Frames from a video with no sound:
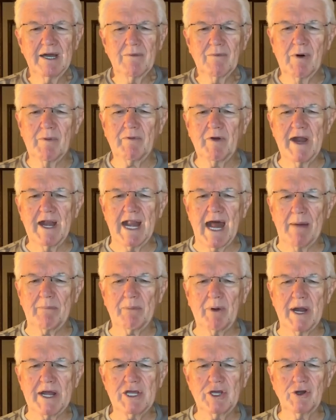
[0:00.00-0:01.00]
Well, friend, I
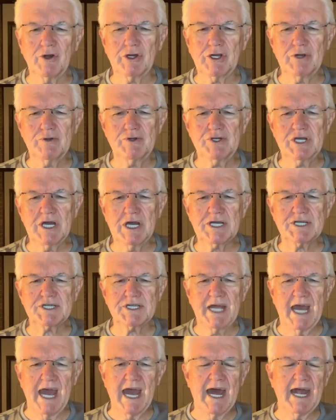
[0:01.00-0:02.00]
pray you'll do just
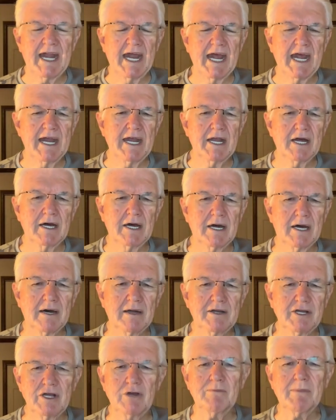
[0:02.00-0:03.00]
that and uh,
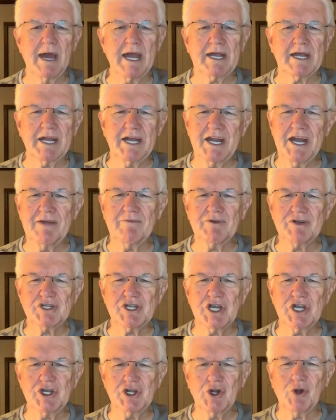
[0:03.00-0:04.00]
do make a difference
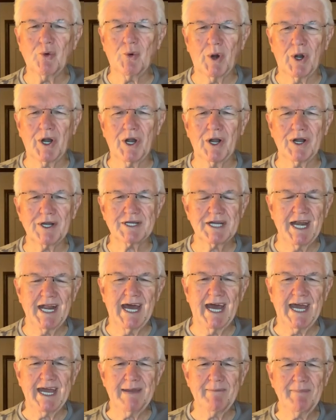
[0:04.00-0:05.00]
in your world
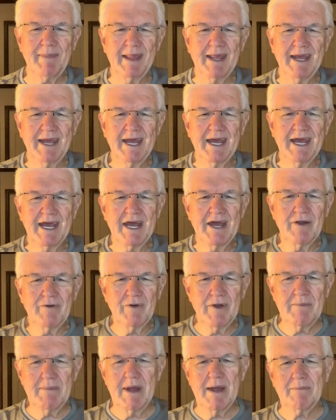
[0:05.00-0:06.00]
today.
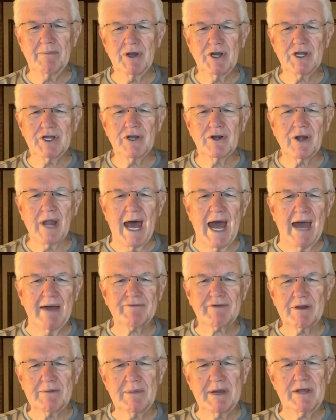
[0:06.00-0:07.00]
Remember, your
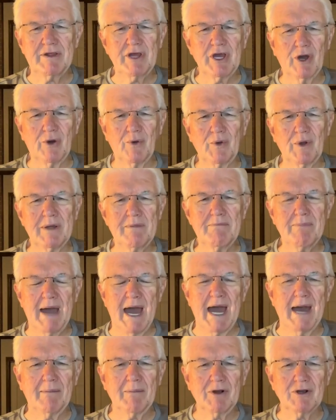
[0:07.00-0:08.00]
life could be the only
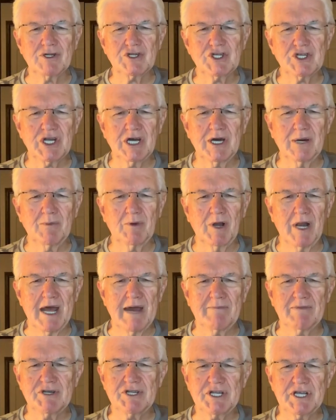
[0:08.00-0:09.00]
Bible some will
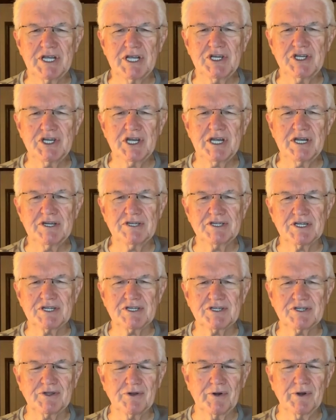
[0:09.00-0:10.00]
ever see
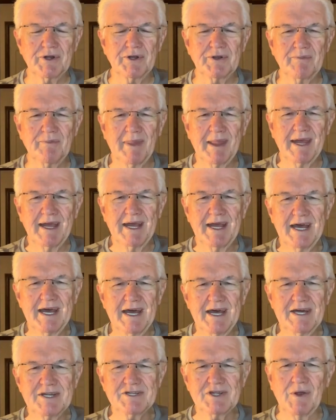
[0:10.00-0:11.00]
Jesus through.
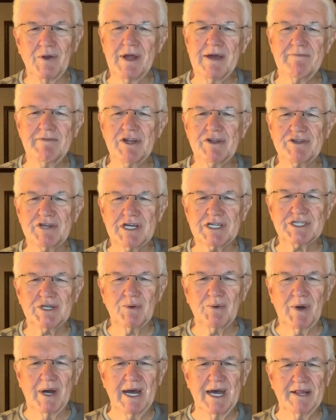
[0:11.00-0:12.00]
So live in such a
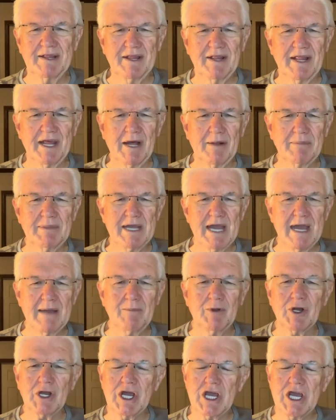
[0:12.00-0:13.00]
way that they'll be
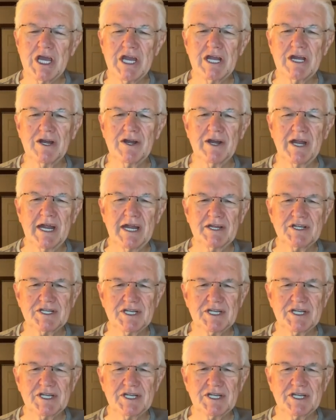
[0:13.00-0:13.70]
able to hear and